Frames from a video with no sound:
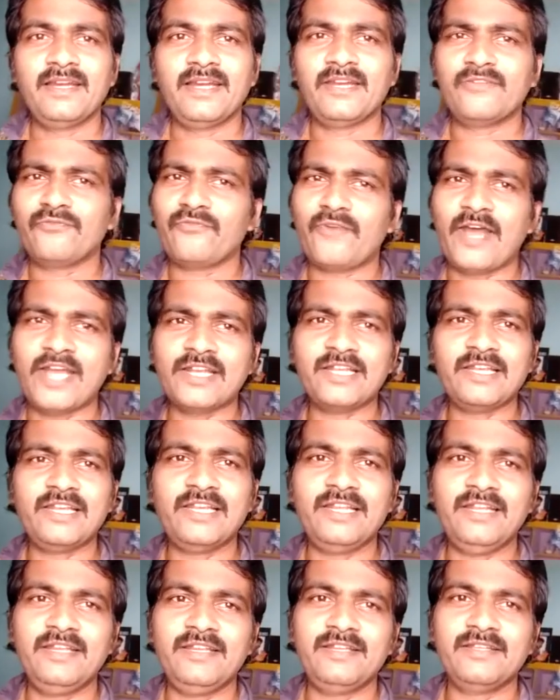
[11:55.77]
and
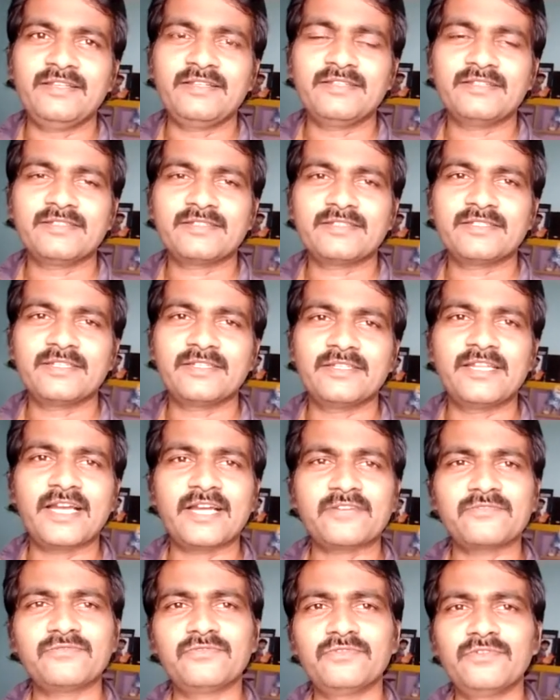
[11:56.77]
finally, so the
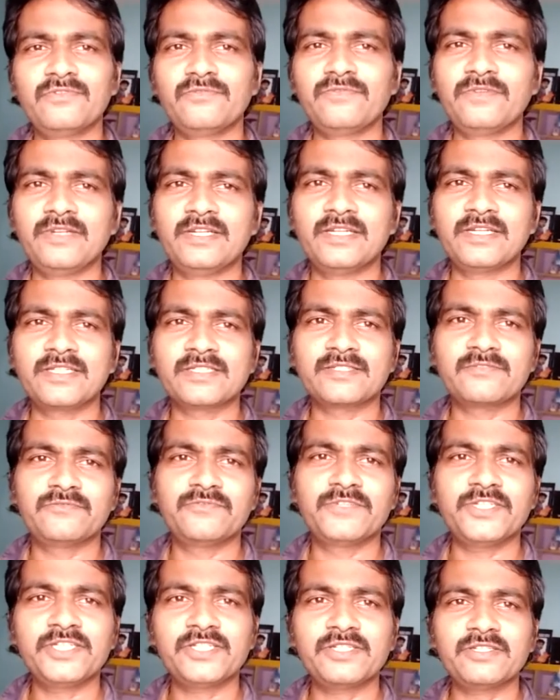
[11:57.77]
duck fulfilled its
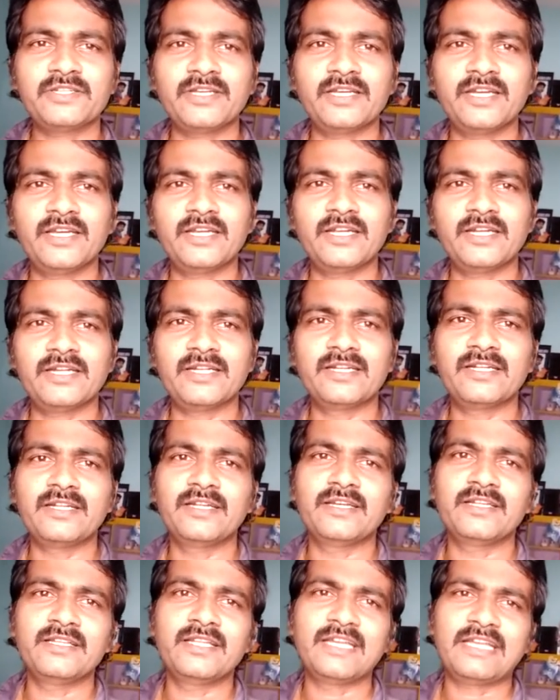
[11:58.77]
wish, and
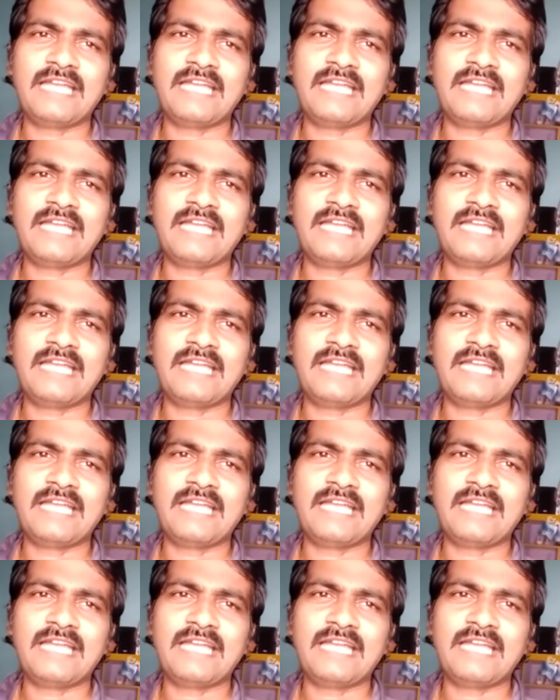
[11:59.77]
the